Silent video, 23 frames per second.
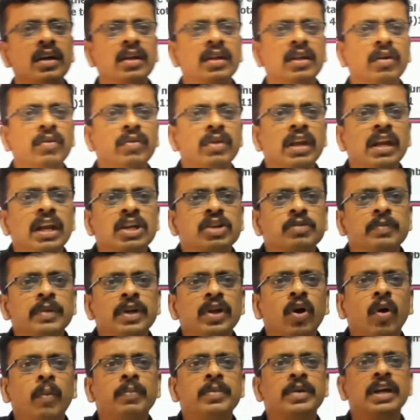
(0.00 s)
Gauri Lakshmi
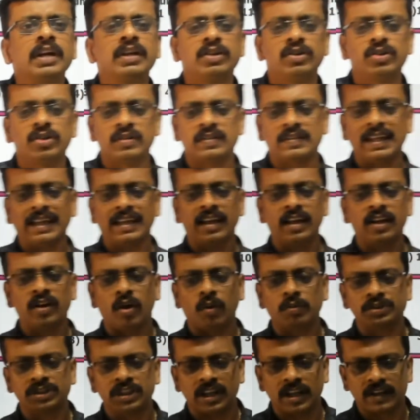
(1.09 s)
opted second
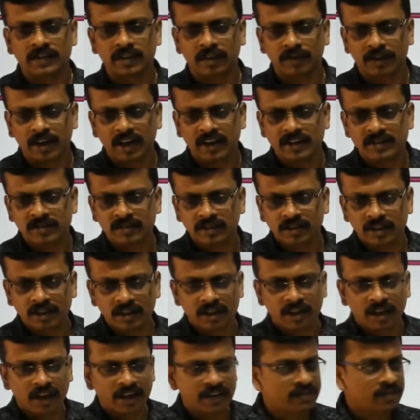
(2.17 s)
option as our
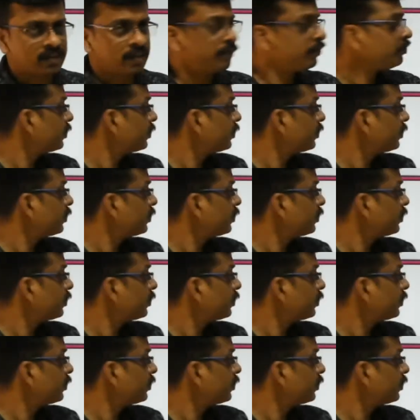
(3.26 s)
answer.